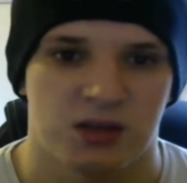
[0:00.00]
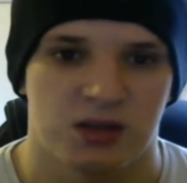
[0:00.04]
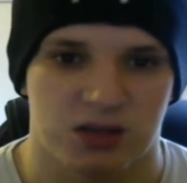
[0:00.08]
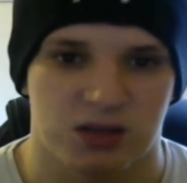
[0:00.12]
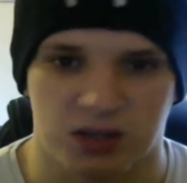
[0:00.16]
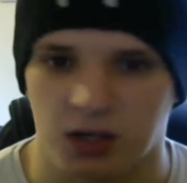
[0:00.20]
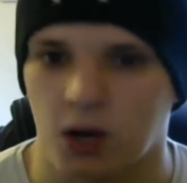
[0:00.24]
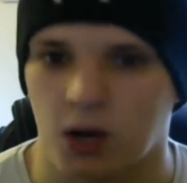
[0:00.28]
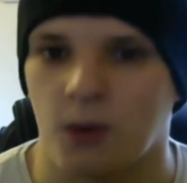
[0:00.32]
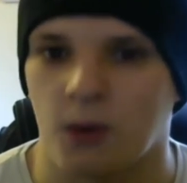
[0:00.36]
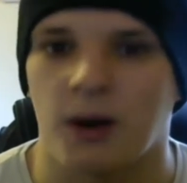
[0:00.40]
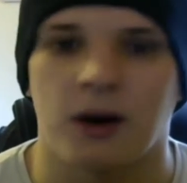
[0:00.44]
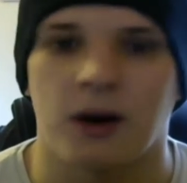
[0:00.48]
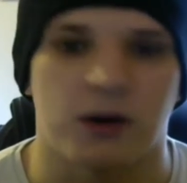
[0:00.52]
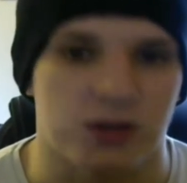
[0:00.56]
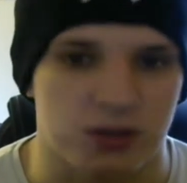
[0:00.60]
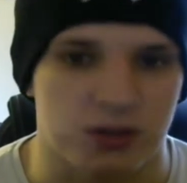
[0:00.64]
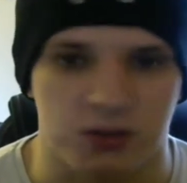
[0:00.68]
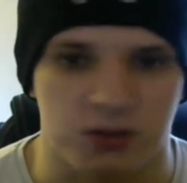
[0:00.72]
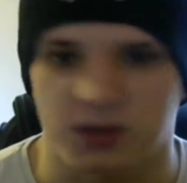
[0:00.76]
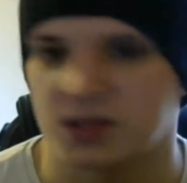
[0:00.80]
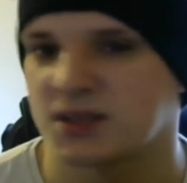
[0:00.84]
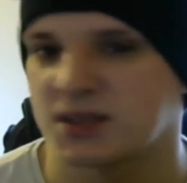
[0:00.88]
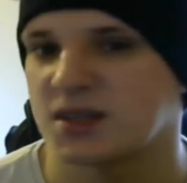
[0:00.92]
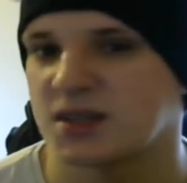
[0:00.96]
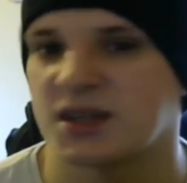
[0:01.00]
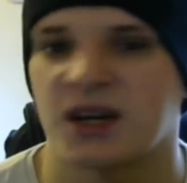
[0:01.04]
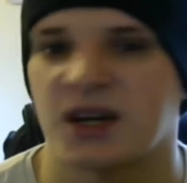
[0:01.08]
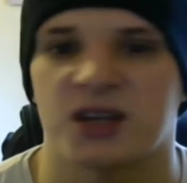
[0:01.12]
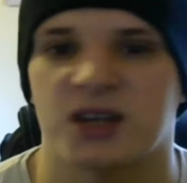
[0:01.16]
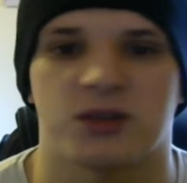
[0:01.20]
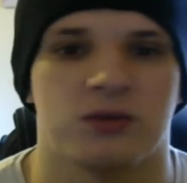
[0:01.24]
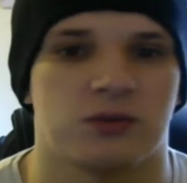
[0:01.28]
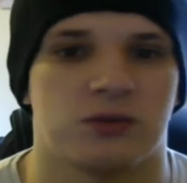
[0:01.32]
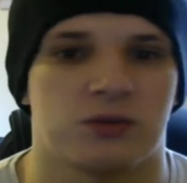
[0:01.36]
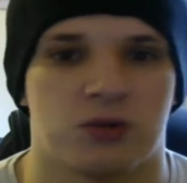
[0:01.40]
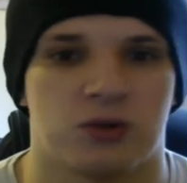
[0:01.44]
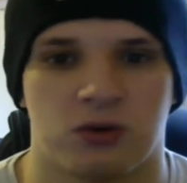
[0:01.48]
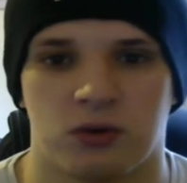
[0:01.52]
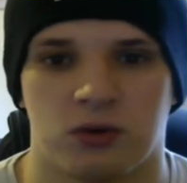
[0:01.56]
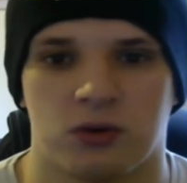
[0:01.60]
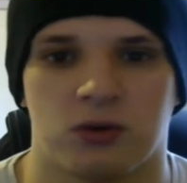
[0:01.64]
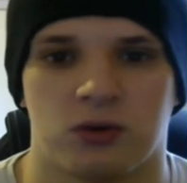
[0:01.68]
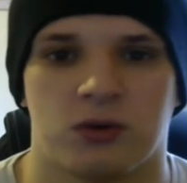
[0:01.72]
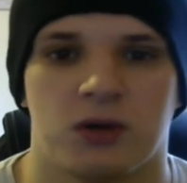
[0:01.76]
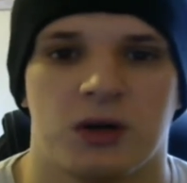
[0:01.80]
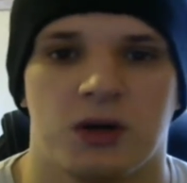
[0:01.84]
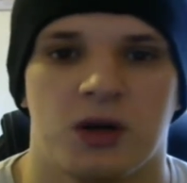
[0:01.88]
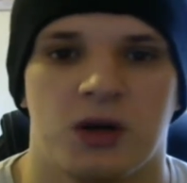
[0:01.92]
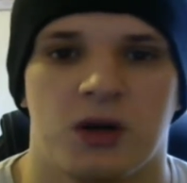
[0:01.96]
to go out and do an international
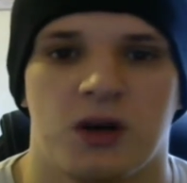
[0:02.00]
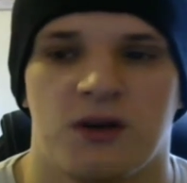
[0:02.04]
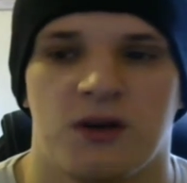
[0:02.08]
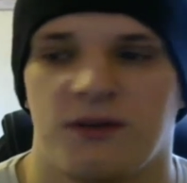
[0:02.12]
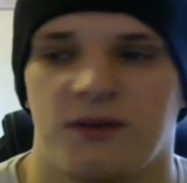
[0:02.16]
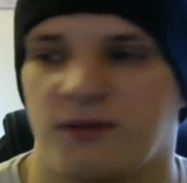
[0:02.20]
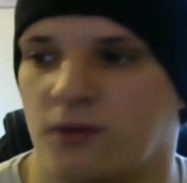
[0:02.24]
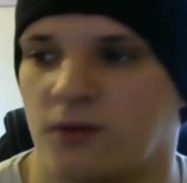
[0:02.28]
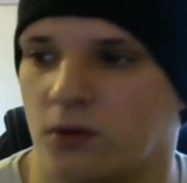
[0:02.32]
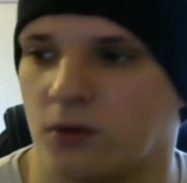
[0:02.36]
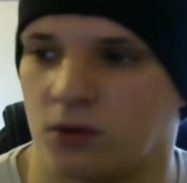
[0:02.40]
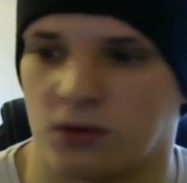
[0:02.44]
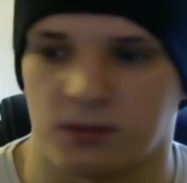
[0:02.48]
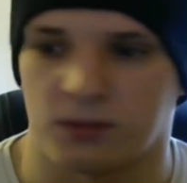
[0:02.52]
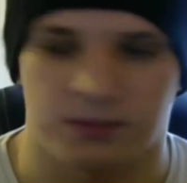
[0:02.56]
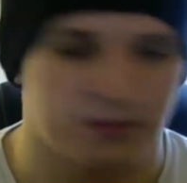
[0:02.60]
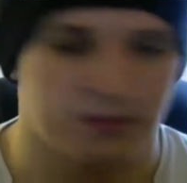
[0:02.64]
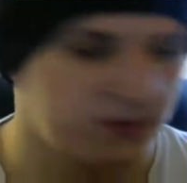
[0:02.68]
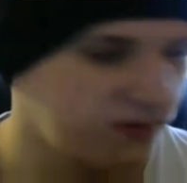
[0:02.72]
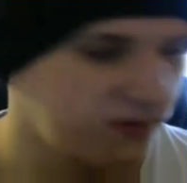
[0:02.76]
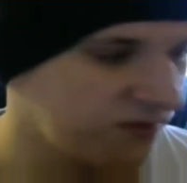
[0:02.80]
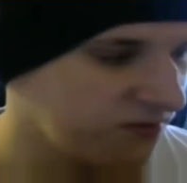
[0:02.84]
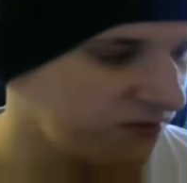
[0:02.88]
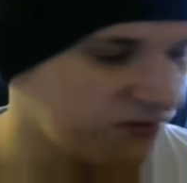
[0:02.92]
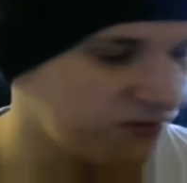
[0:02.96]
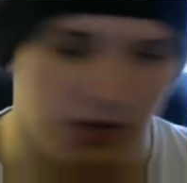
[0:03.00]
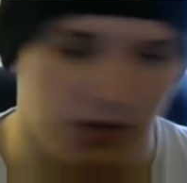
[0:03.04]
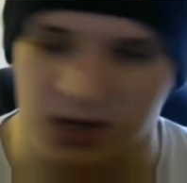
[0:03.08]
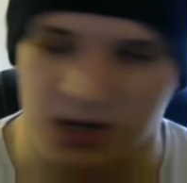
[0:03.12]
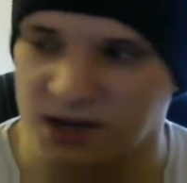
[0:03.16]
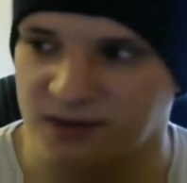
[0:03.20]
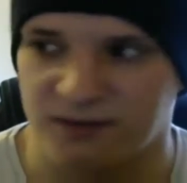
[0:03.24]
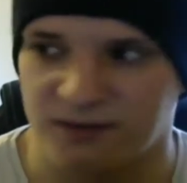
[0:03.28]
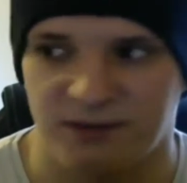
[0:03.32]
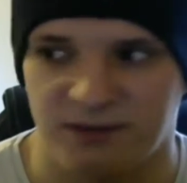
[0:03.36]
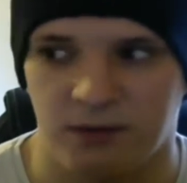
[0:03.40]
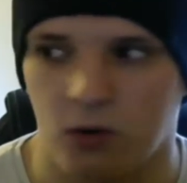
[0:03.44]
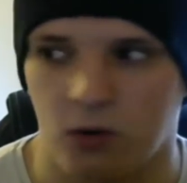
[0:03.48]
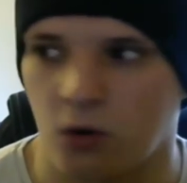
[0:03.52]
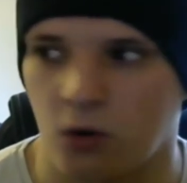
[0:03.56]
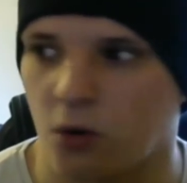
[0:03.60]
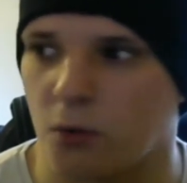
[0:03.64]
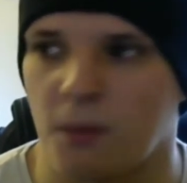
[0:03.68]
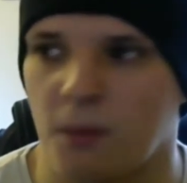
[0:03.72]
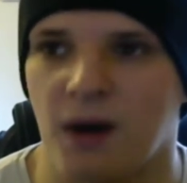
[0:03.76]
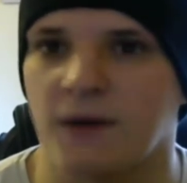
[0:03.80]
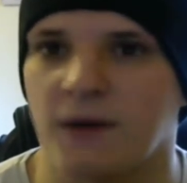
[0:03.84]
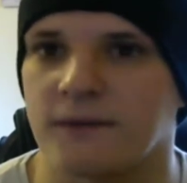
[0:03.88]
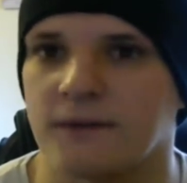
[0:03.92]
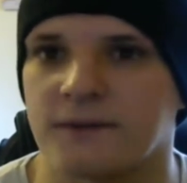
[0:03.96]
tour for 3-4
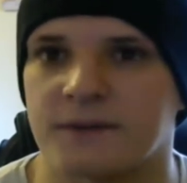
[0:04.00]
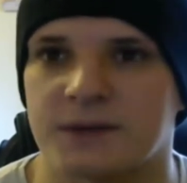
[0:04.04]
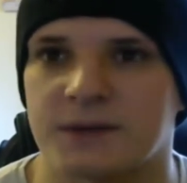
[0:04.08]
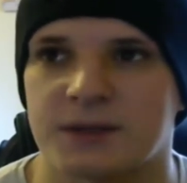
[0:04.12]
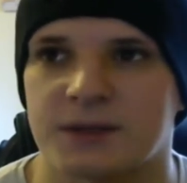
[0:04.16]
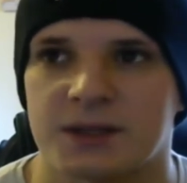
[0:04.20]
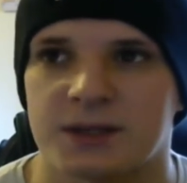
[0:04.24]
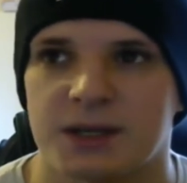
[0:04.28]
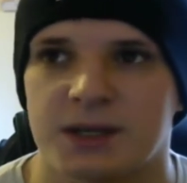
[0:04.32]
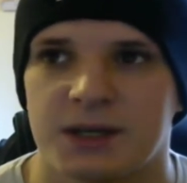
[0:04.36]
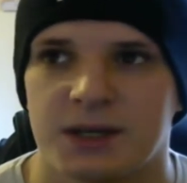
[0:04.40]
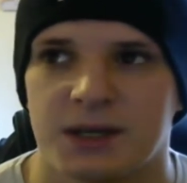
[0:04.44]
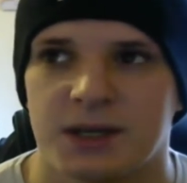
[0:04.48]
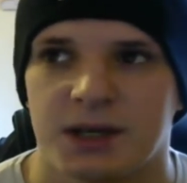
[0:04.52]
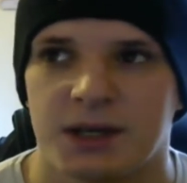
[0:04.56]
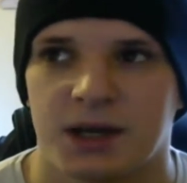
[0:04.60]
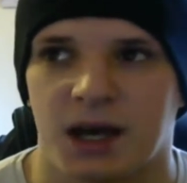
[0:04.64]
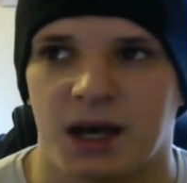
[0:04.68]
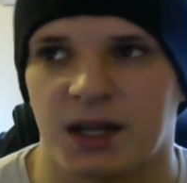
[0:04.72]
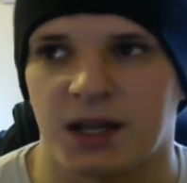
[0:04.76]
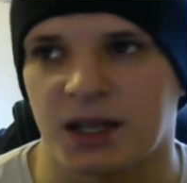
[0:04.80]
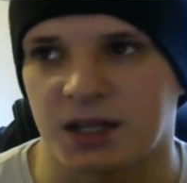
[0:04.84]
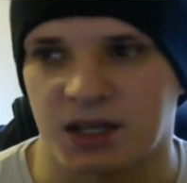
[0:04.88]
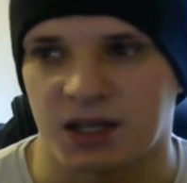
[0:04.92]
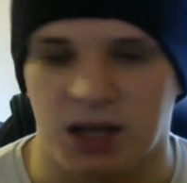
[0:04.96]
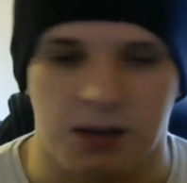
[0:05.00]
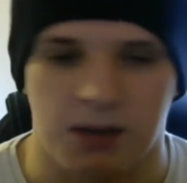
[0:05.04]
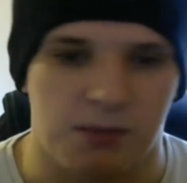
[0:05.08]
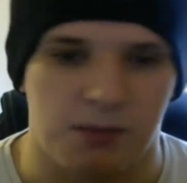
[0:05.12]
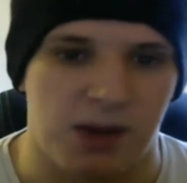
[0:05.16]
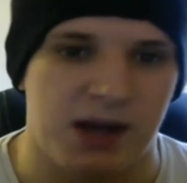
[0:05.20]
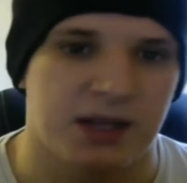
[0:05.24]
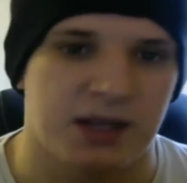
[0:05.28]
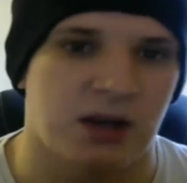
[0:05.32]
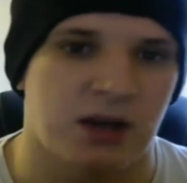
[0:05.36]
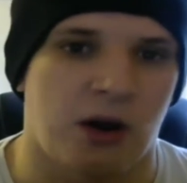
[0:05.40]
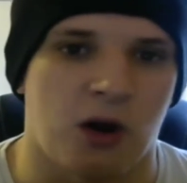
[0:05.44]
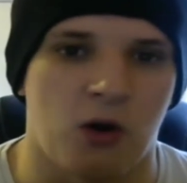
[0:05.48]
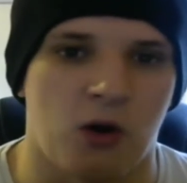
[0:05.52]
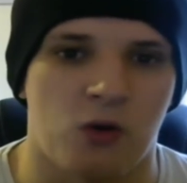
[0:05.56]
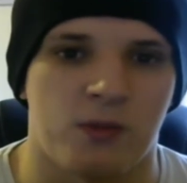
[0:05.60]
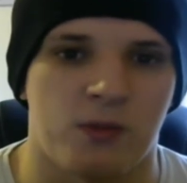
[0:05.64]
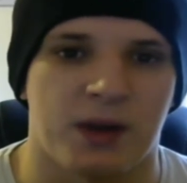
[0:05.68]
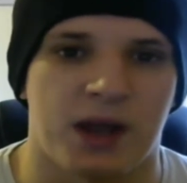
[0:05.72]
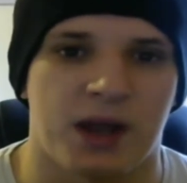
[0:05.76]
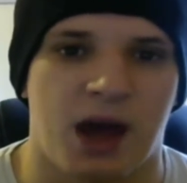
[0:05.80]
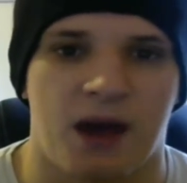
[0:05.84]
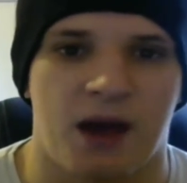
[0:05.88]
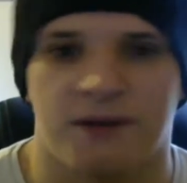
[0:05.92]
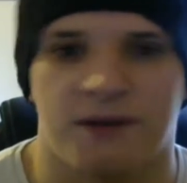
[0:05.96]
months and then come back home
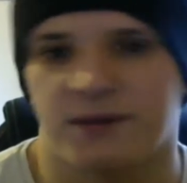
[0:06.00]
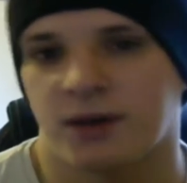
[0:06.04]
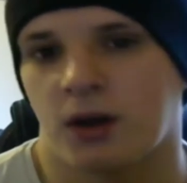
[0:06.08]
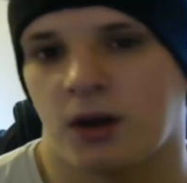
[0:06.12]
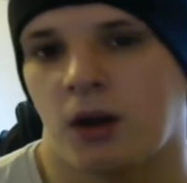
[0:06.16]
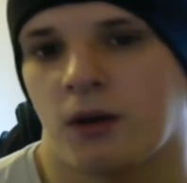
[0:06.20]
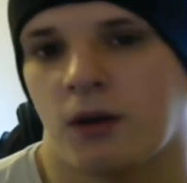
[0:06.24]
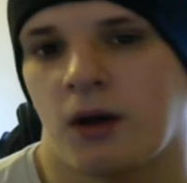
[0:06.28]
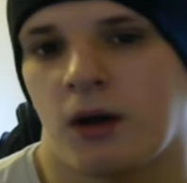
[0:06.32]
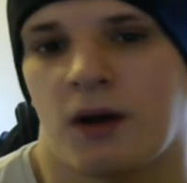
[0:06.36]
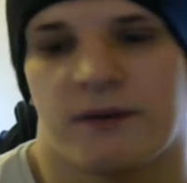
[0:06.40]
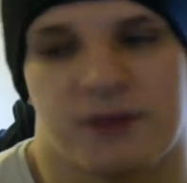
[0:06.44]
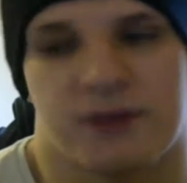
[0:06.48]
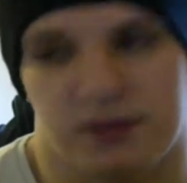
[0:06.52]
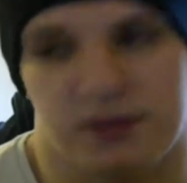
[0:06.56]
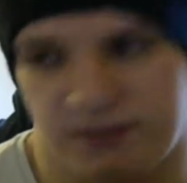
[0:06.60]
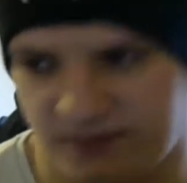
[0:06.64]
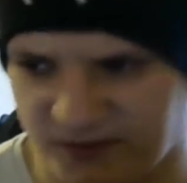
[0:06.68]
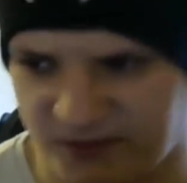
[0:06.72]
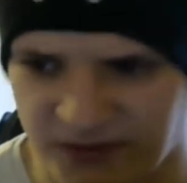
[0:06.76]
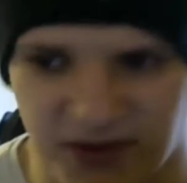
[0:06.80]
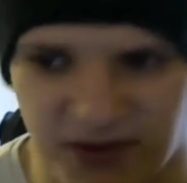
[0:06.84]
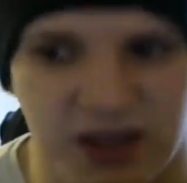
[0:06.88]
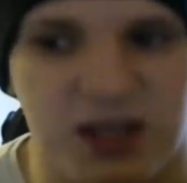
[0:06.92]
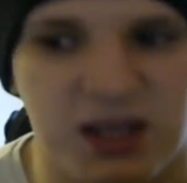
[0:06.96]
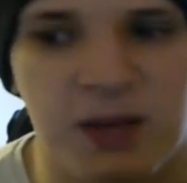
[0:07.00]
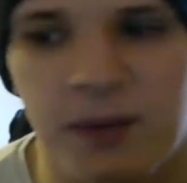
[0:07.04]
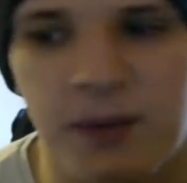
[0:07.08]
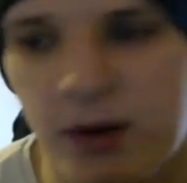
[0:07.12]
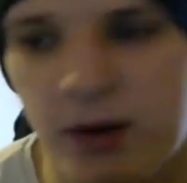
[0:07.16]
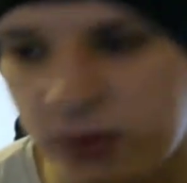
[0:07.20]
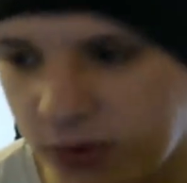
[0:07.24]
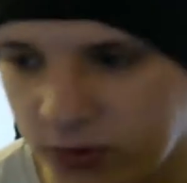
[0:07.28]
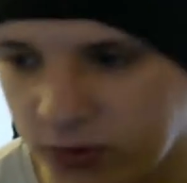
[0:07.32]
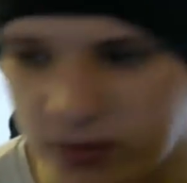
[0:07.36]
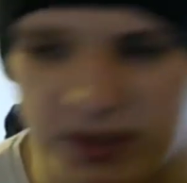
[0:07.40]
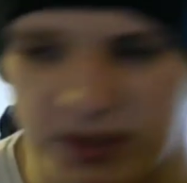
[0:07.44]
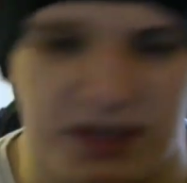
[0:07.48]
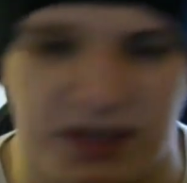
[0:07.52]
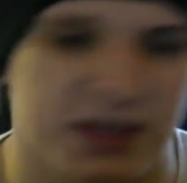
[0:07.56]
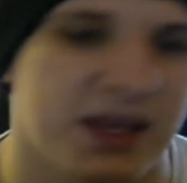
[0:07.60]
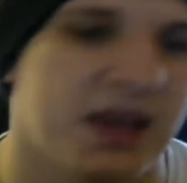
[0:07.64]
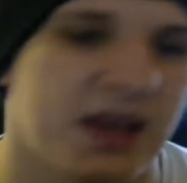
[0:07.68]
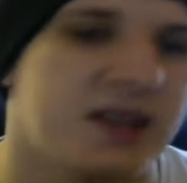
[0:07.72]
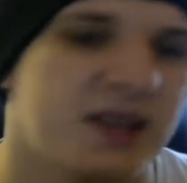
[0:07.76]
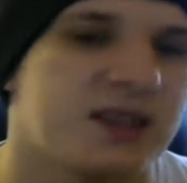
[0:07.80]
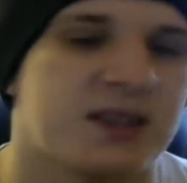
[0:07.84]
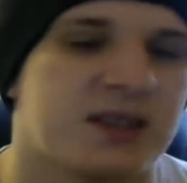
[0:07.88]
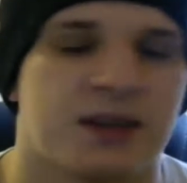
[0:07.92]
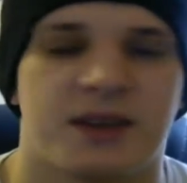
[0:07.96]
and have to think about doing it again.